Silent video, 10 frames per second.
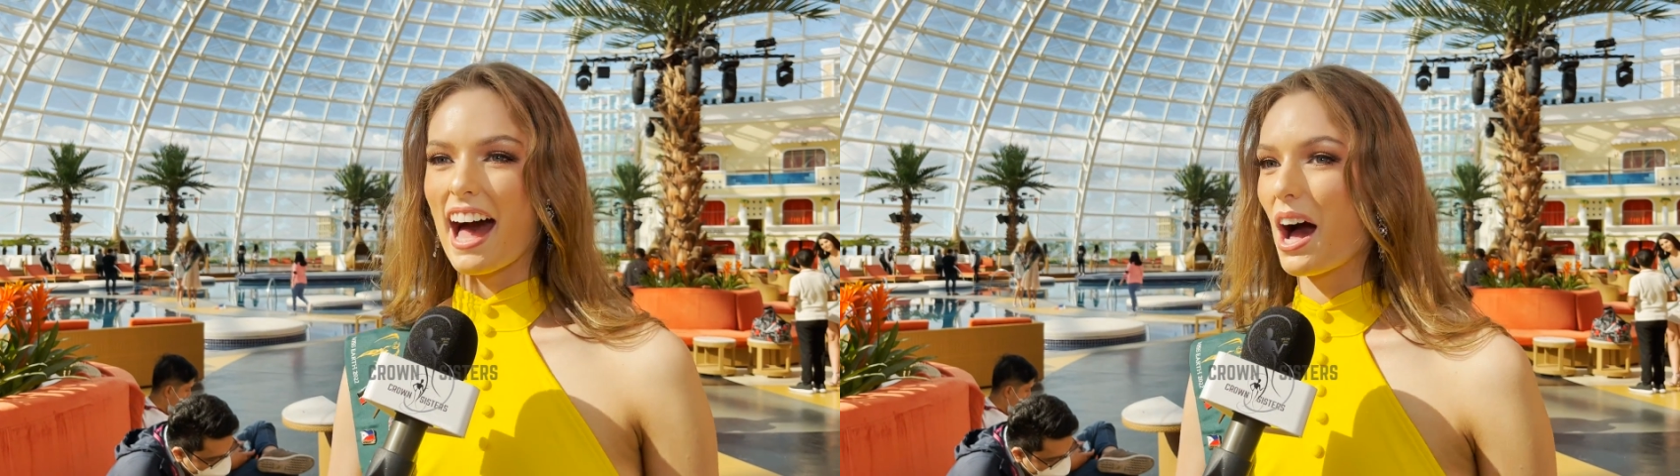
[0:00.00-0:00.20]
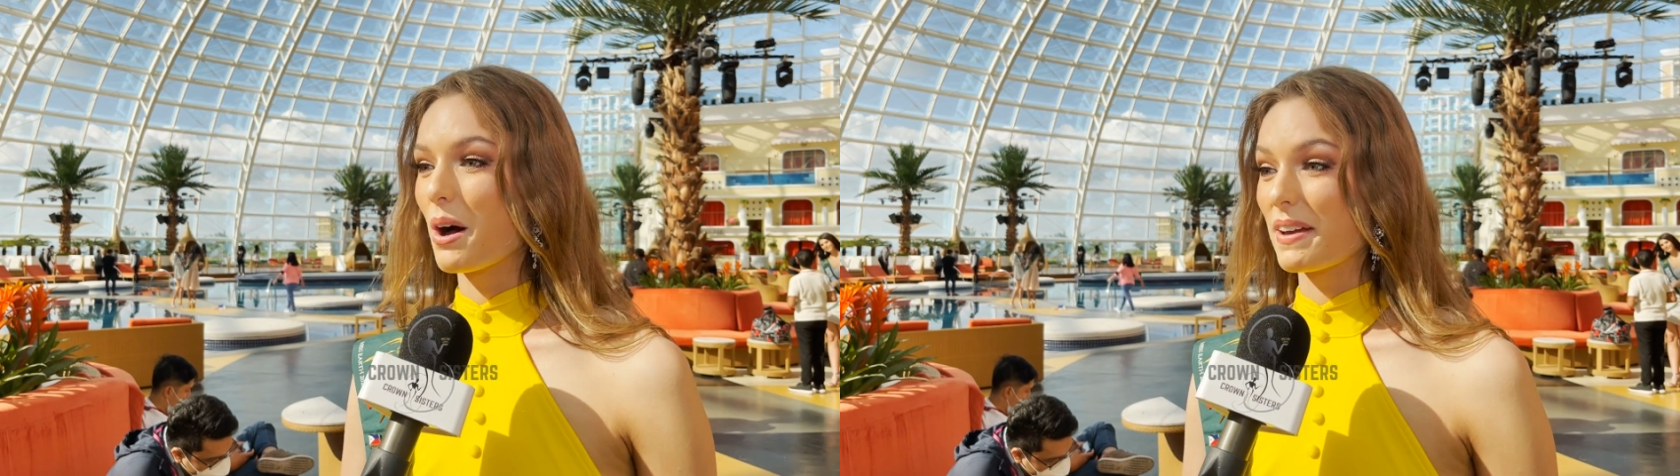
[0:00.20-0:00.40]

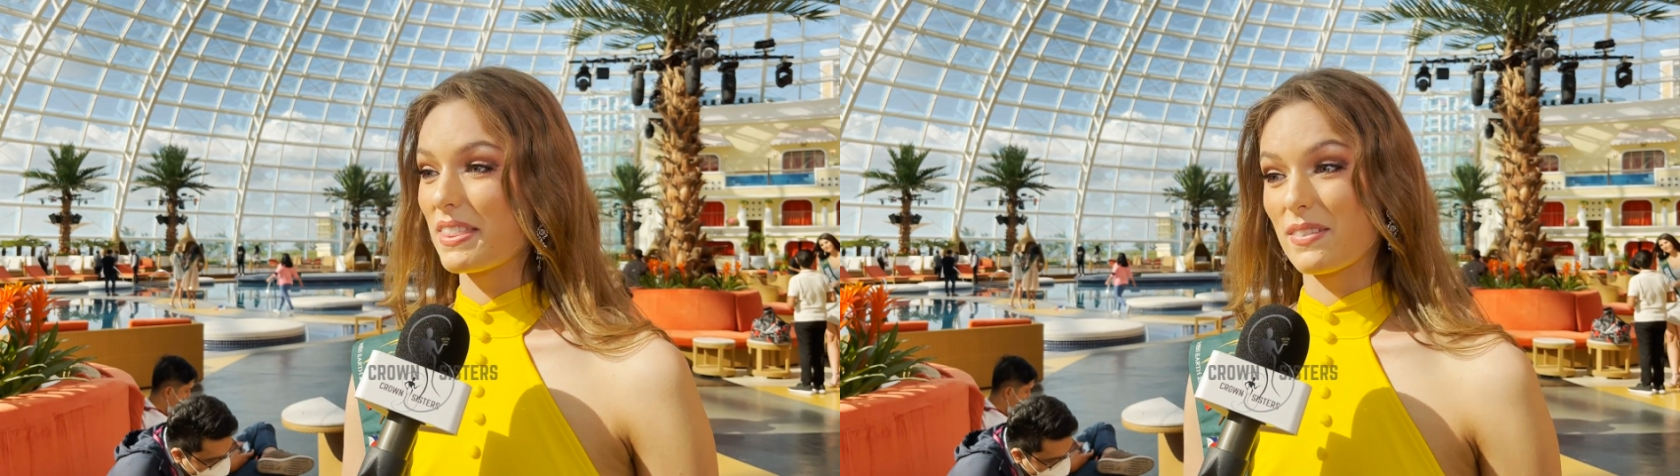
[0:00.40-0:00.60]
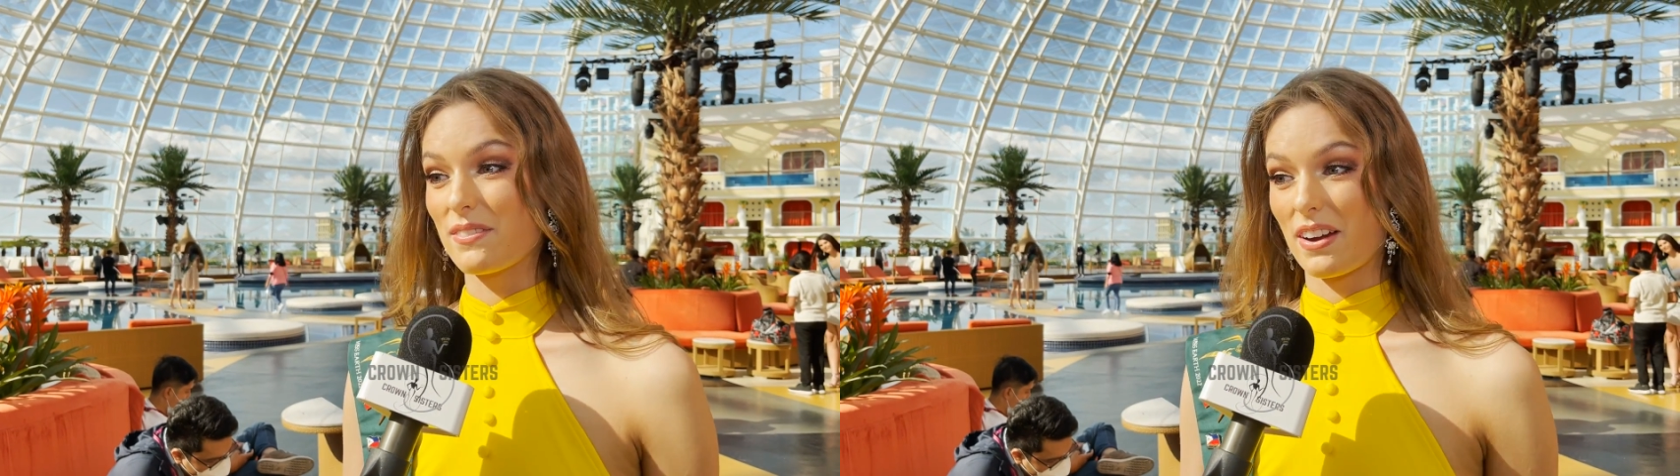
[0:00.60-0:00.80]
and
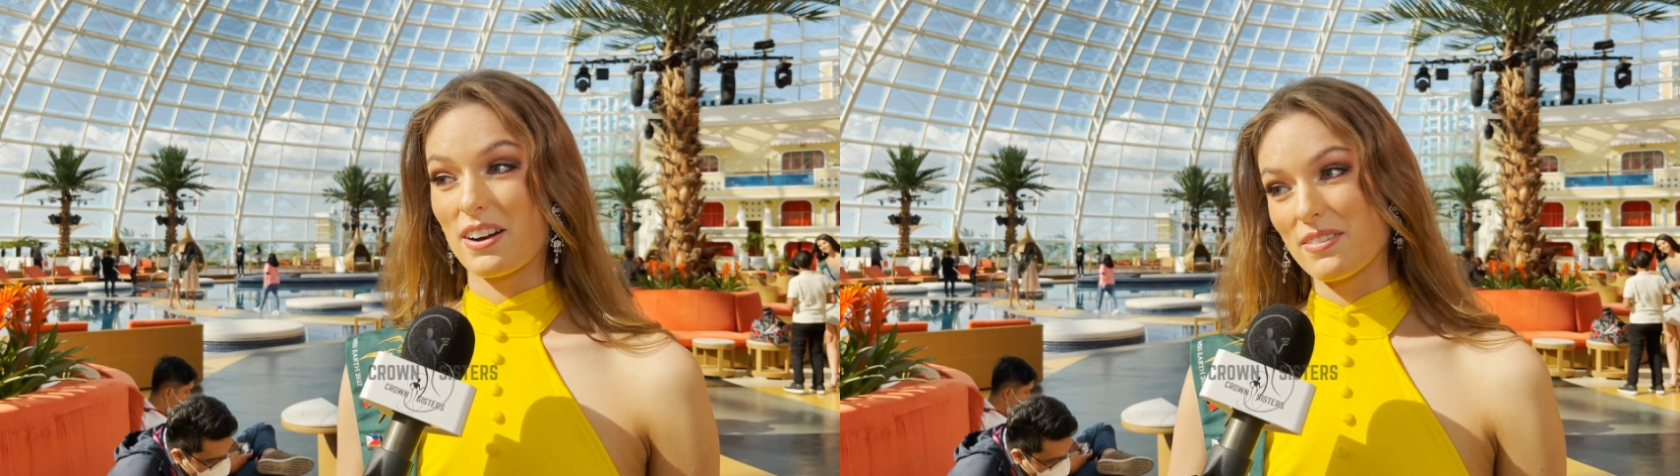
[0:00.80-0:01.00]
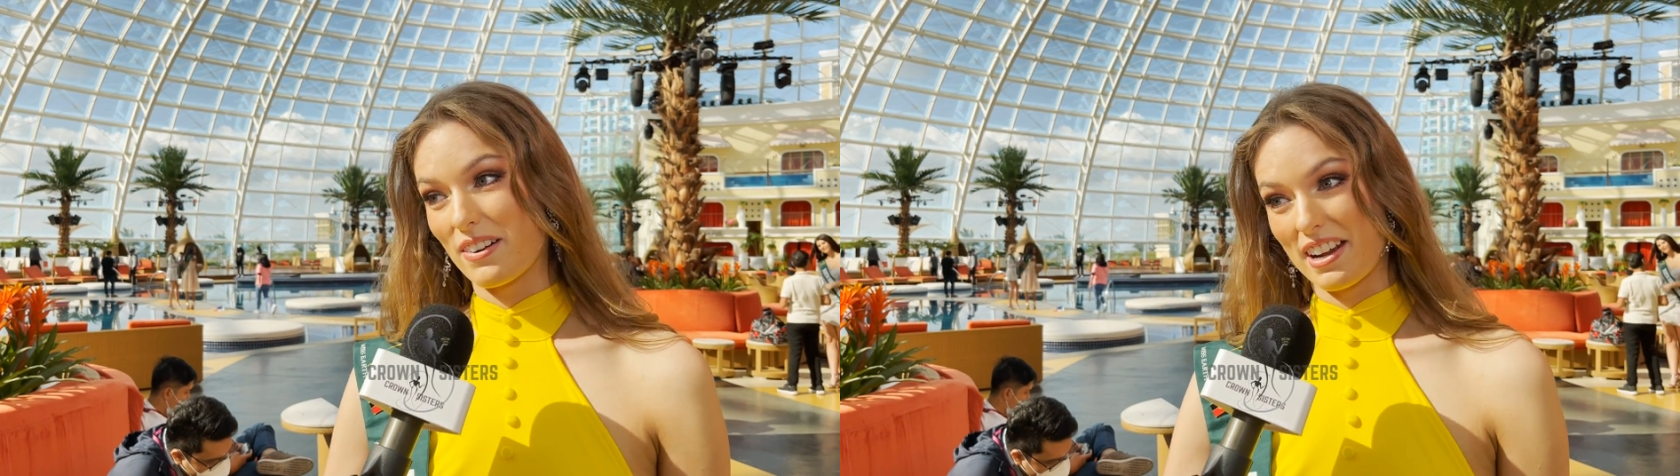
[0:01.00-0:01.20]
they've been
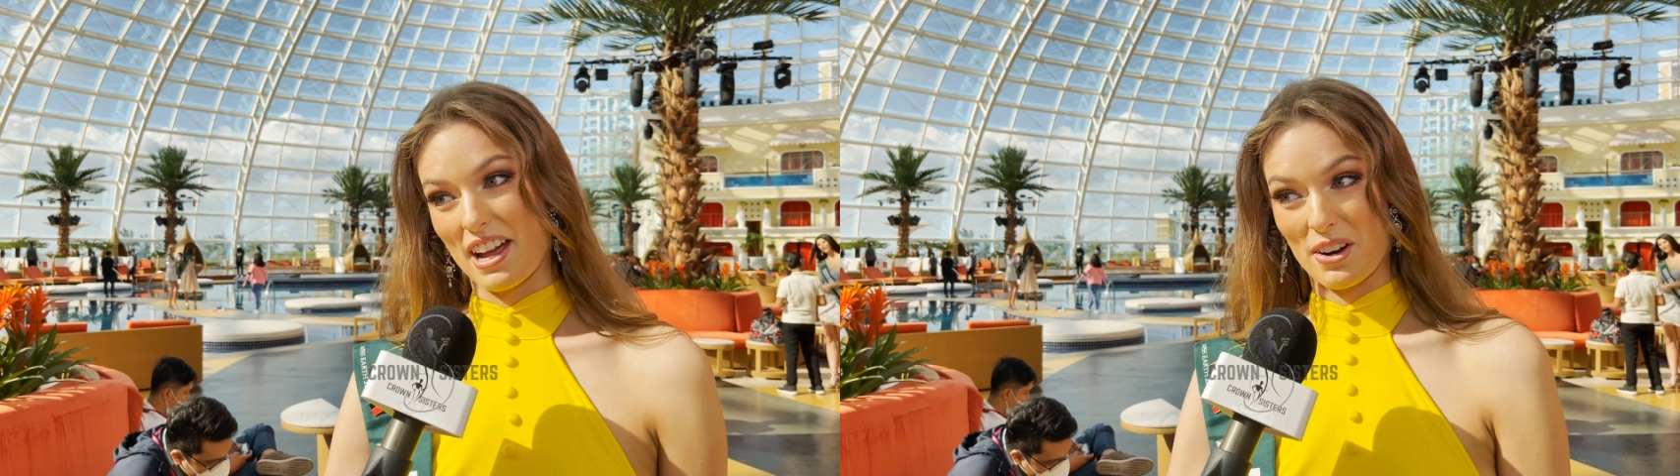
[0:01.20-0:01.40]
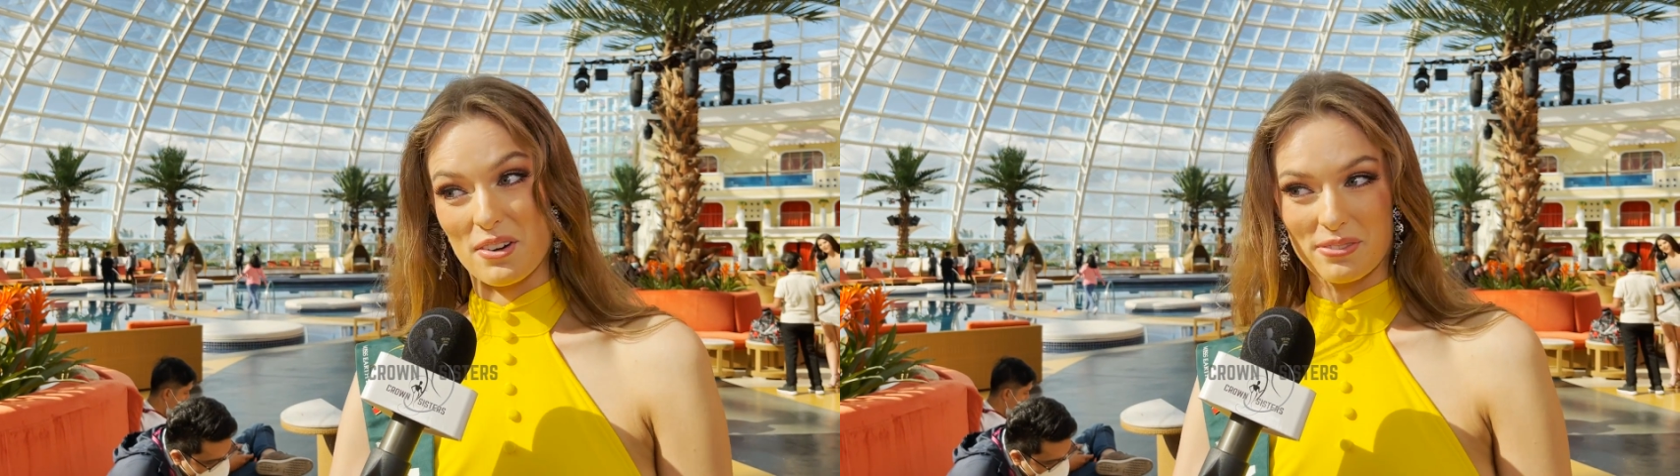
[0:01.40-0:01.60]
very, very
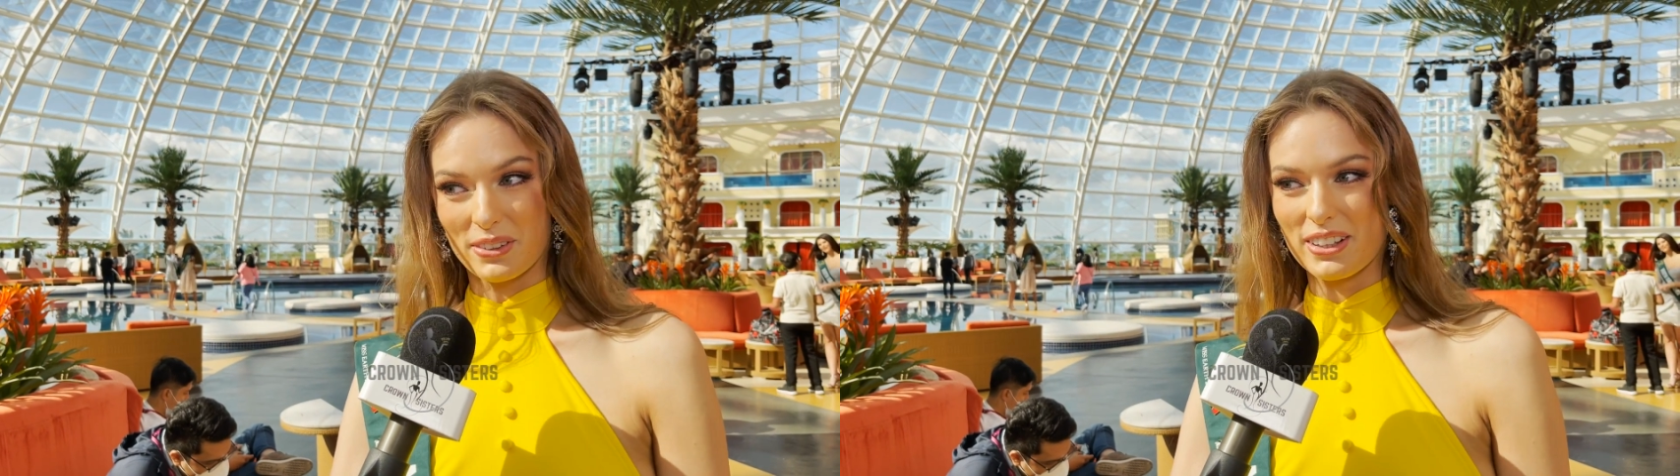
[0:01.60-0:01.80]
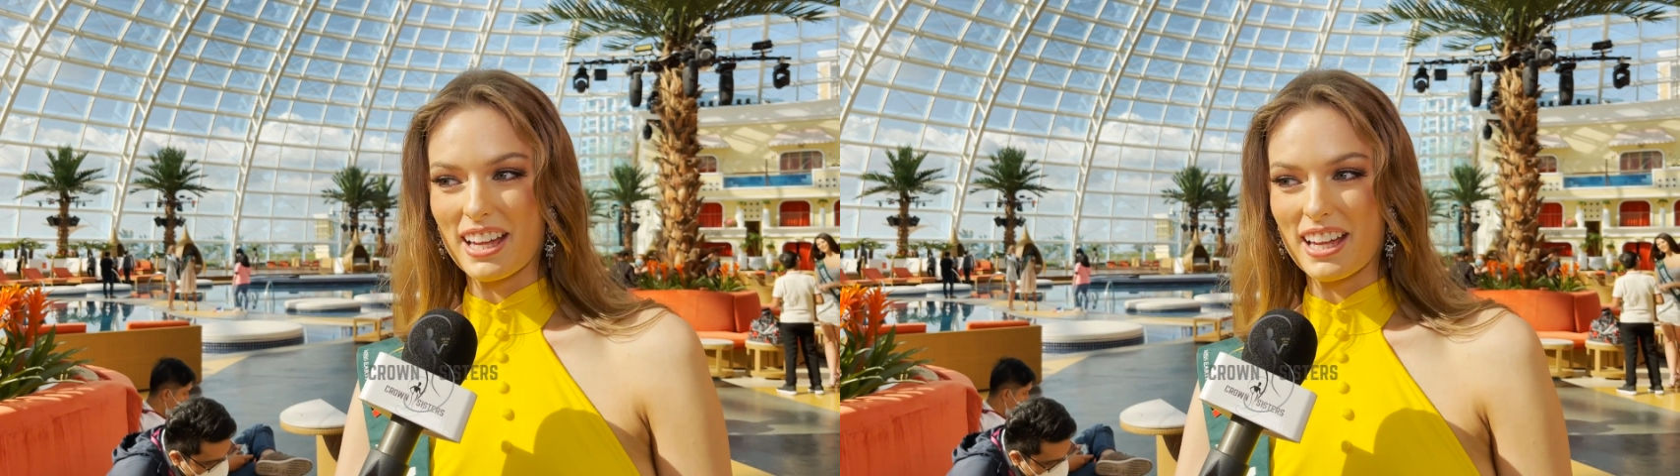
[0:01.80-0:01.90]
helpful,